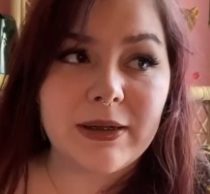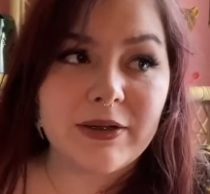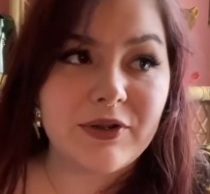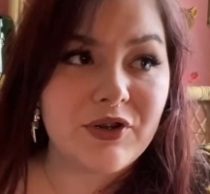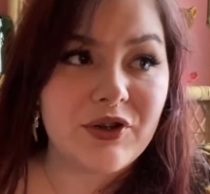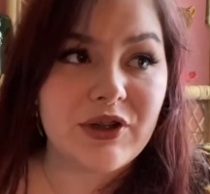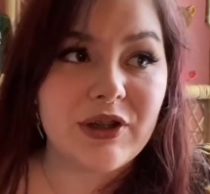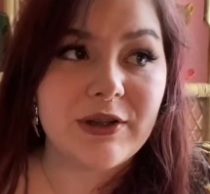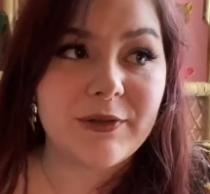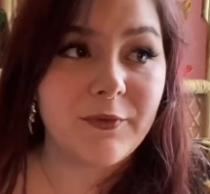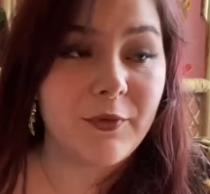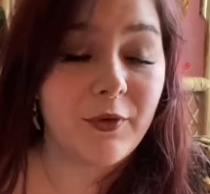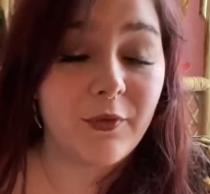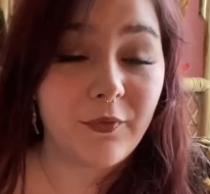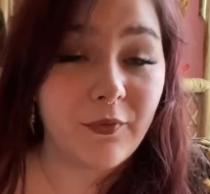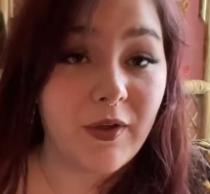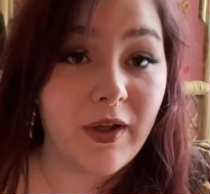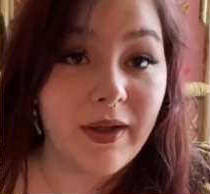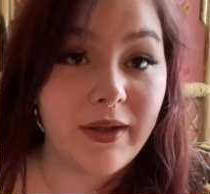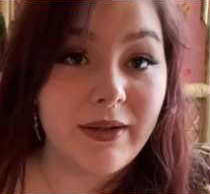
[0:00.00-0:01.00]
it's just for
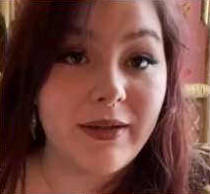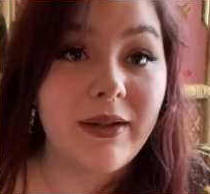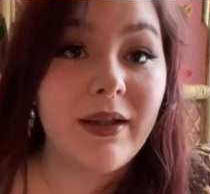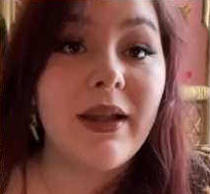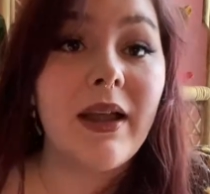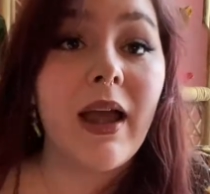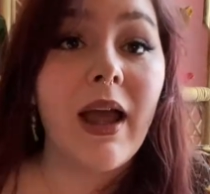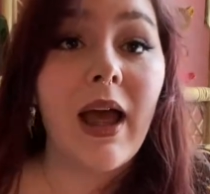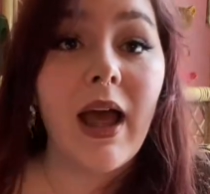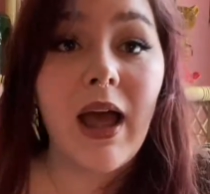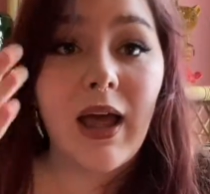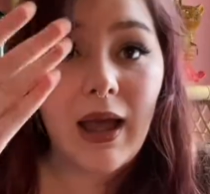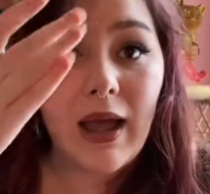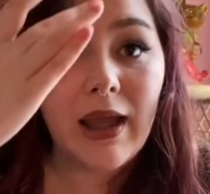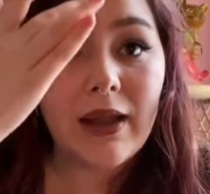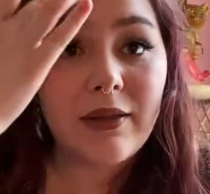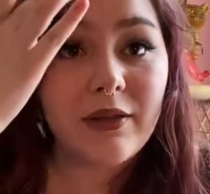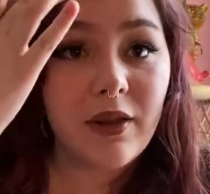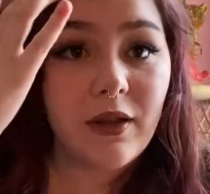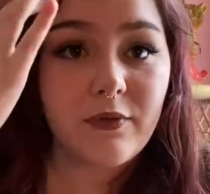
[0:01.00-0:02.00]
fun.
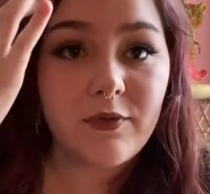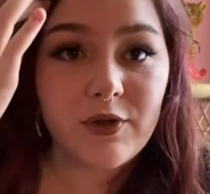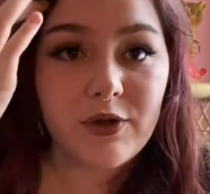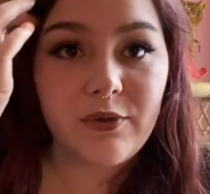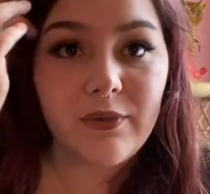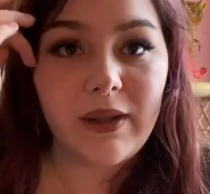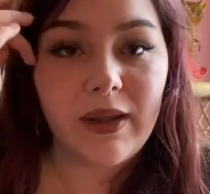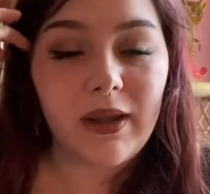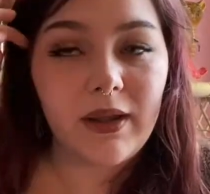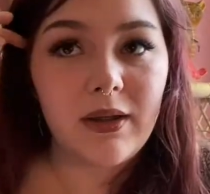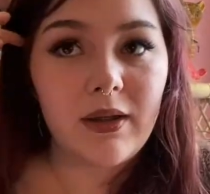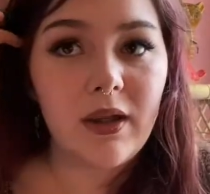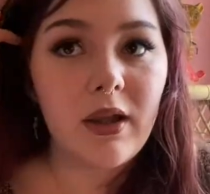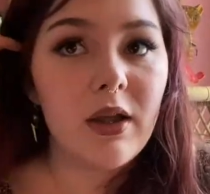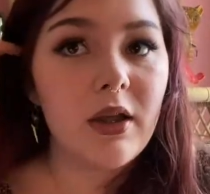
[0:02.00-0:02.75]
I love doing it.